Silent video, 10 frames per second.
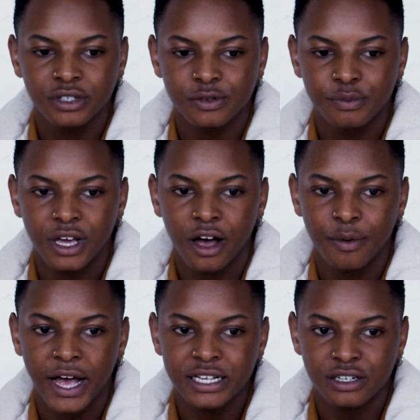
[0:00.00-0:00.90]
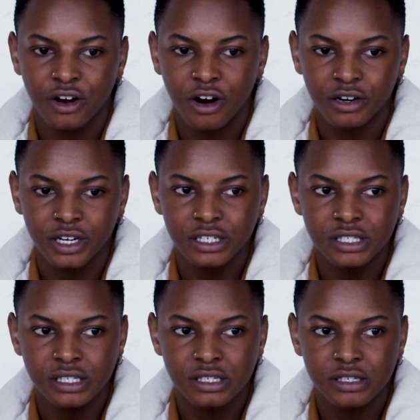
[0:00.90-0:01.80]
me up as an
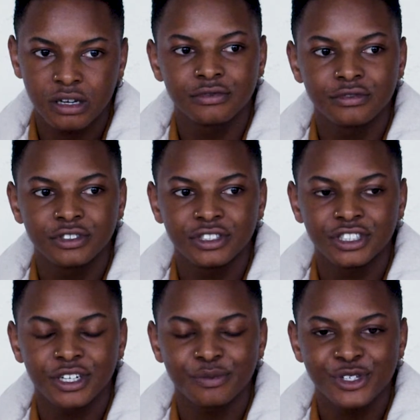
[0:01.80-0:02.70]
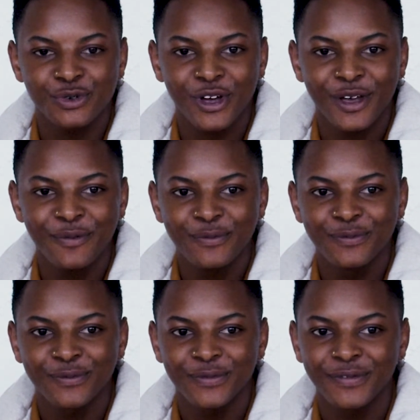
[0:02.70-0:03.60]
artist. Jim Swim
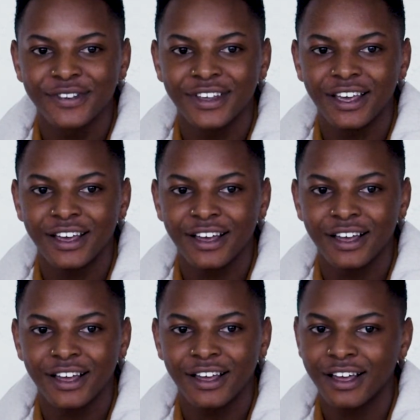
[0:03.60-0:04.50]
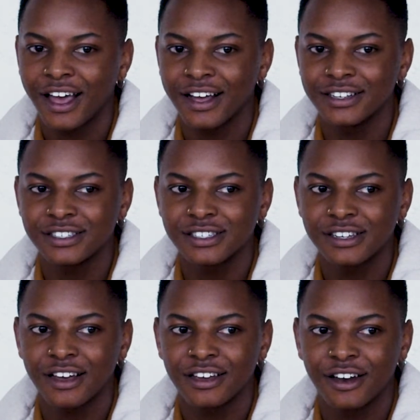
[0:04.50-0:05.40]
has
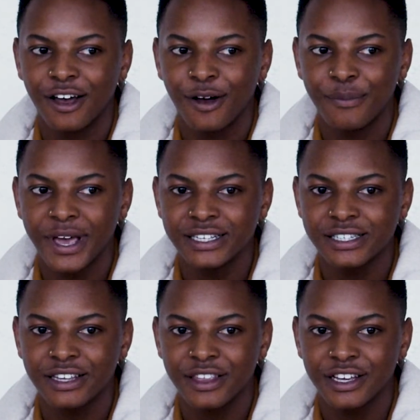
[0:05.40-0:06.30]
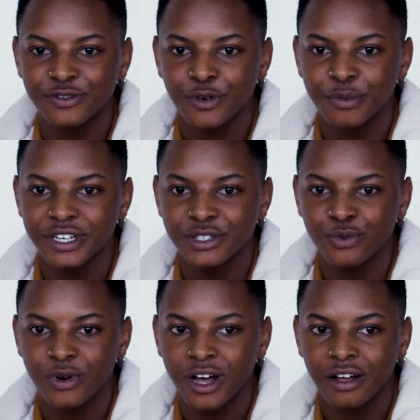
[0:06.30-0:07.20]
done amazing things for me as
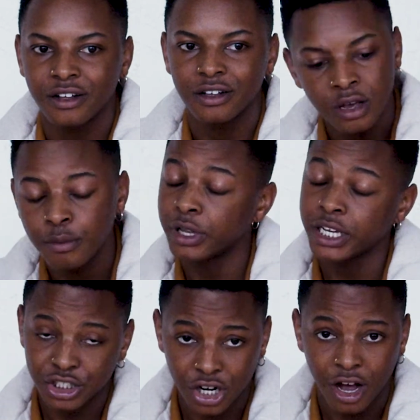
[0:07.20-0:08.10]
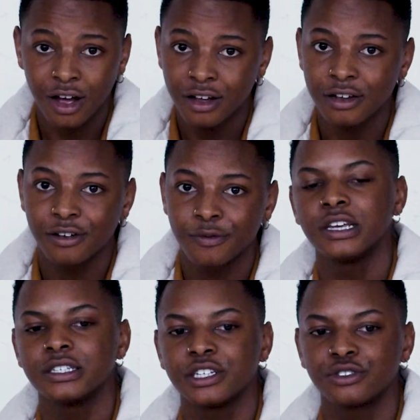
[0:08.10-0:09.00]
well. Blake Shaw,
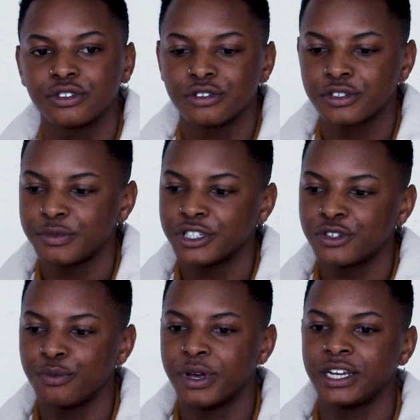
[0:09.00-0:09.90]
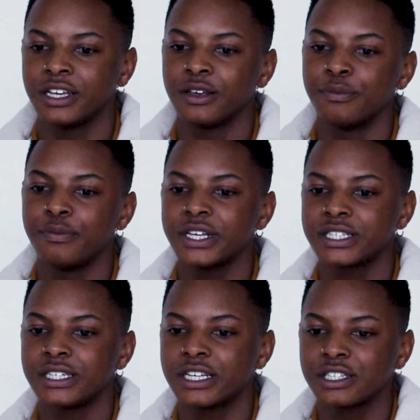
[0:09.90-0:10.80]
he's introduced me to many
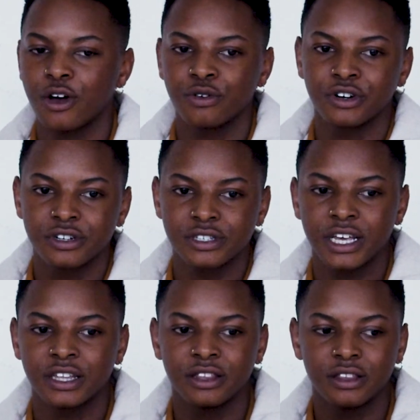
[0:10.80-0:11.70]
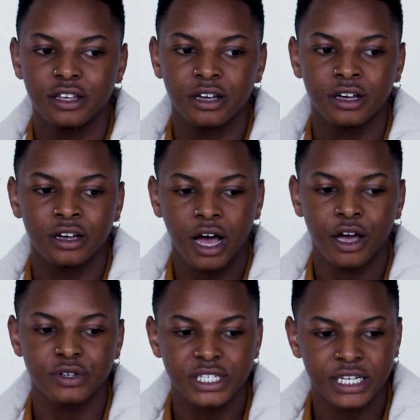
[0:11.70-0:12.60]
business owners in the
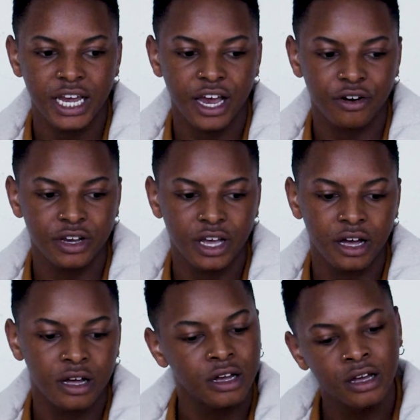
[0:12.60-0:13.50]
Iowa City area.